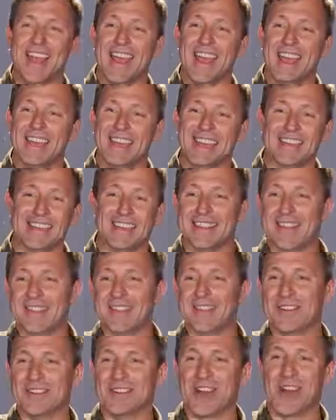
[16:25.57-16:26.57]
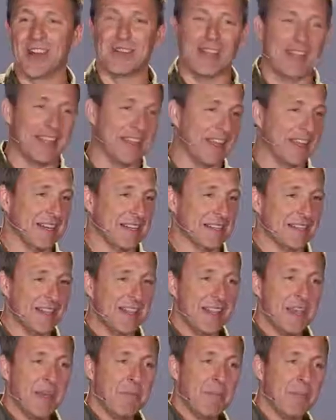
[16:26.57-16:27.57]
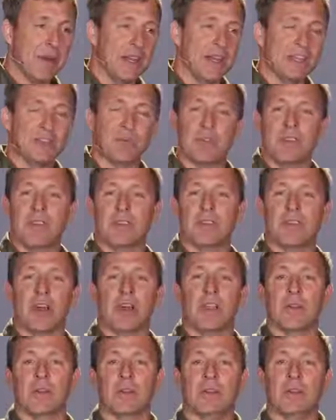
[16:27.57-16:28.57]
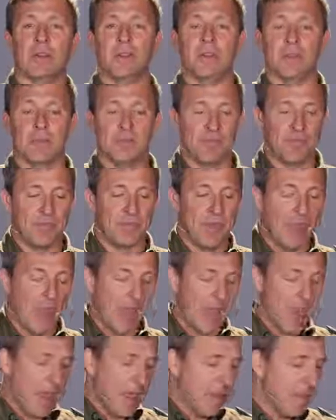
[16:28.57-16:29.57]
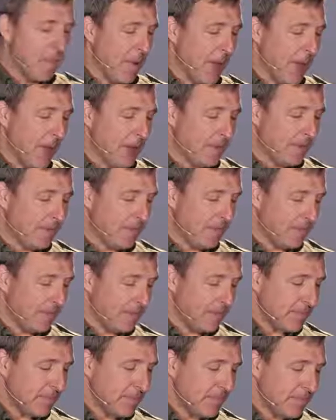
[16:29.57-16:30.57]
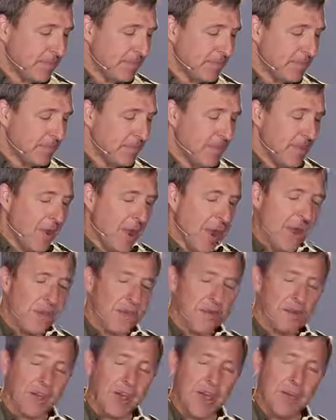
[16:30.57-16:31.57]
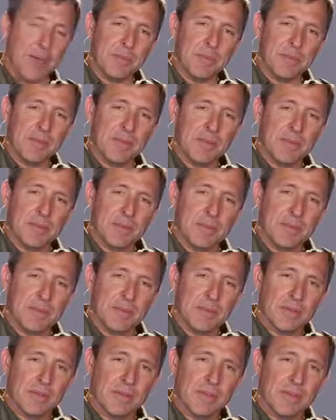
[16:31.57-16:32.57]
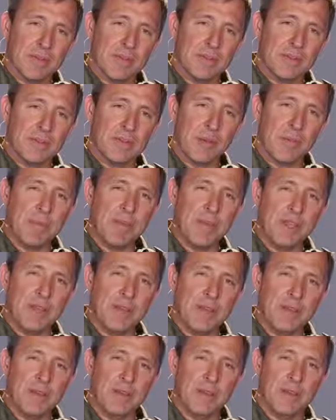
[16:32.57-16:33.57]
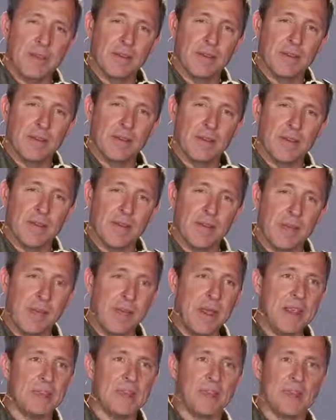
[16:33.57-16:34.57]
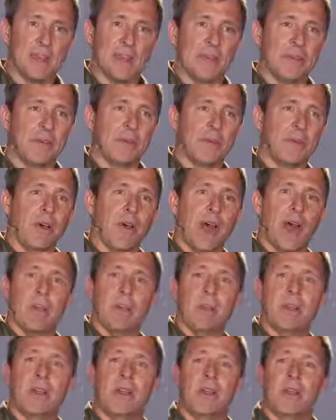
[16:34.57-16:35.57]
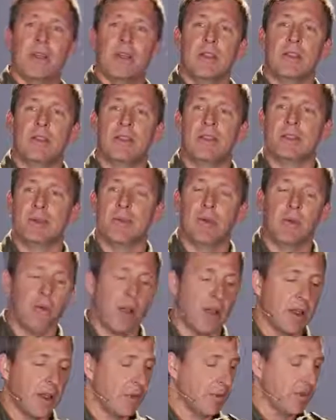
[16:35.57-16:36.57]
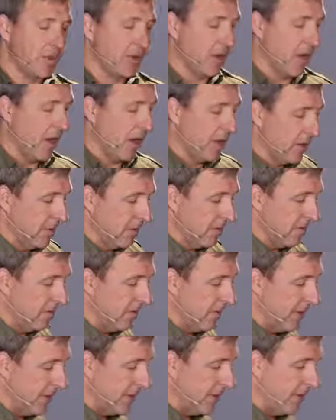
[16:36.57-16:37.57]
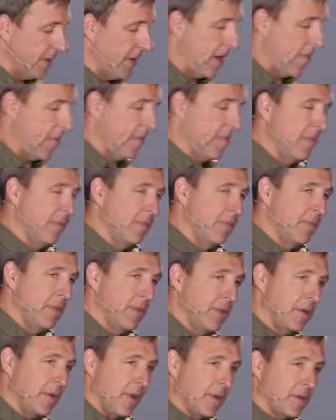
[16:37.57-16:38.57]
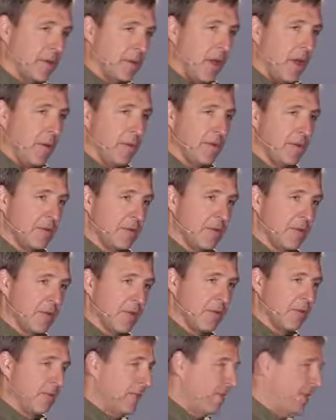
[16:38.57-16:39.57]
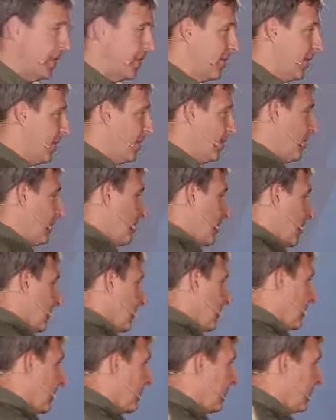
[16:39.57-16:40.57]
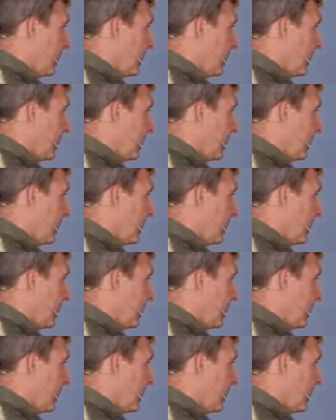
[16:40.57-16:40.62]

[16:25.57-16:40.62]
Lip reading: And it does other dog-like things, but it's within tolerances. But other times, something amazing will happen. You'll see someone walking with a dog, and they stop, and the dog stops. They turn, the dog turns.